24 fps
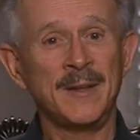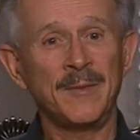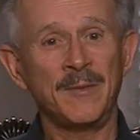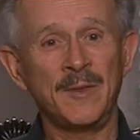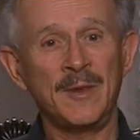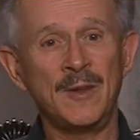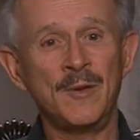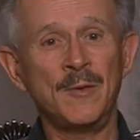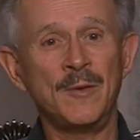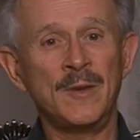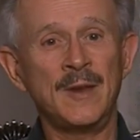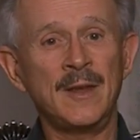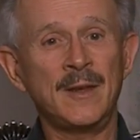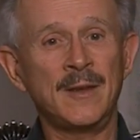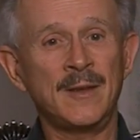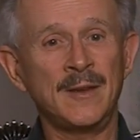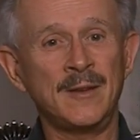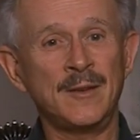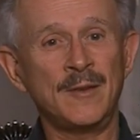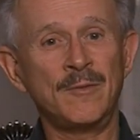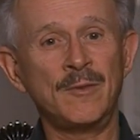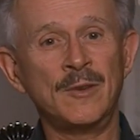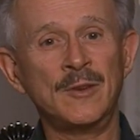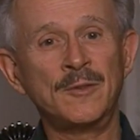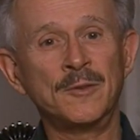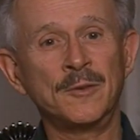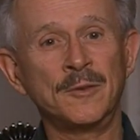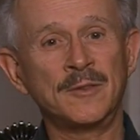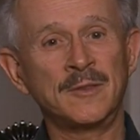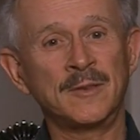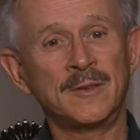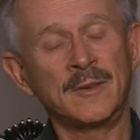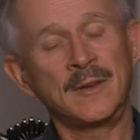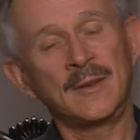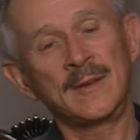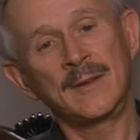The unique
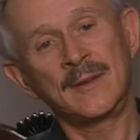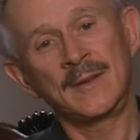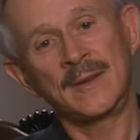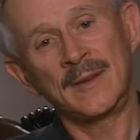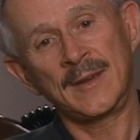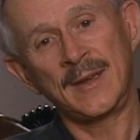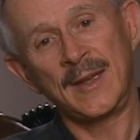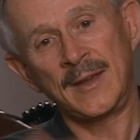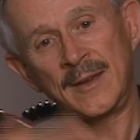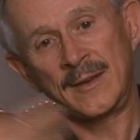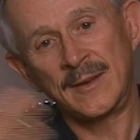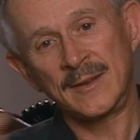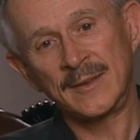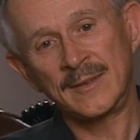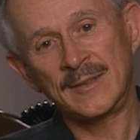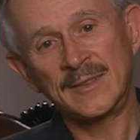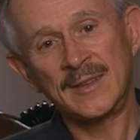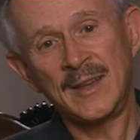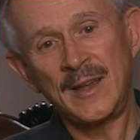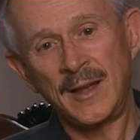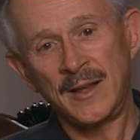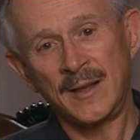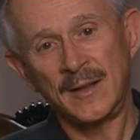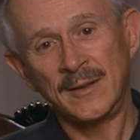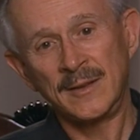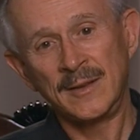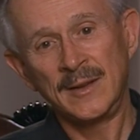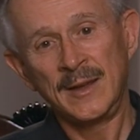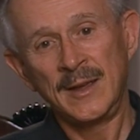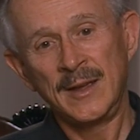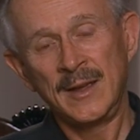individuals can excel,